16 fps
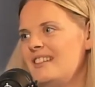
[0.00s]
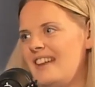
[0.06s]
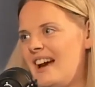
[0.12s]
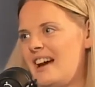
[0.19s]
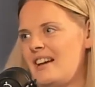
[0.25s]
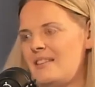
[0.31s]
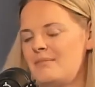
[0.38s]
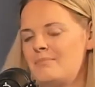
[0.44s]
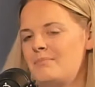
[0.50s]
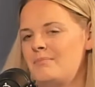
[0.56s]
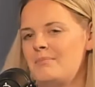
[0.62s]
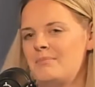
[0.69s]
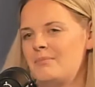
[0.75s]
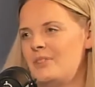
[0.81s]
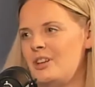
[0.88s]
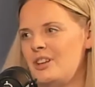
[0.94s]
I
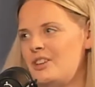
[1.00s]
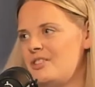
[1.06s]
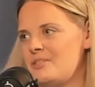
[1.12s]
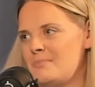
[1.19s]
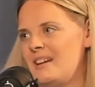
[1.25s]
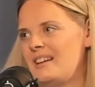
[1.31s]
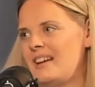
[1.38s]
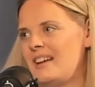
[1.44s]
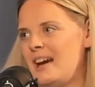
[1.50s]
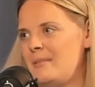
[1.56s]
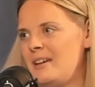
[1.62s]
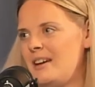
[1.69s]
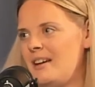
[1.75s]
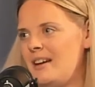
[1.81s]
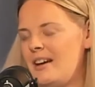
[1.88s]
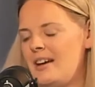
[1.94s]
use my
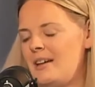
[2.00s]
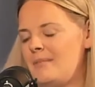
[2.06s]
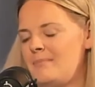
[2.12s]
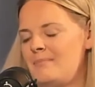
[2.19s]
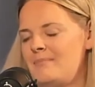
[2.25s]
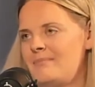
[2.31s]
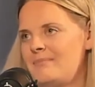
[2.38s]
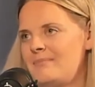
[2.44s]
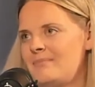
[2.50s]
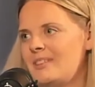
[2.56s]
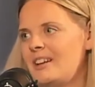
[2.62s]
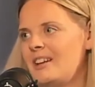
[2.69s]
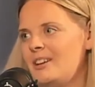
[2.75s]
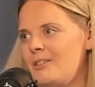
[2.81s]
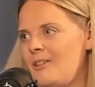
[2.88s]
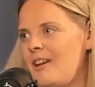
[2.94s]
Cameo
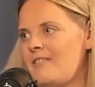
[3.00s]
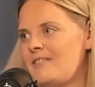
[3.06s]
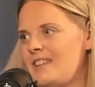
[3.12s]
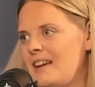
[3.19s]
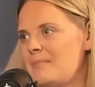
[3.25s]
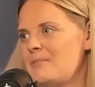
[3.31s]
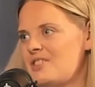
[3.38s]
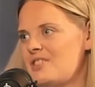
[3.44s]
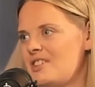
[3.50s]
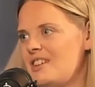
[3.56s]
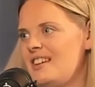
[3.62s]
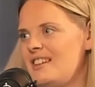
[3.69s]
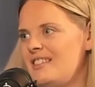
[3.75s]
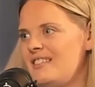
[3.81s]
Graphtec machine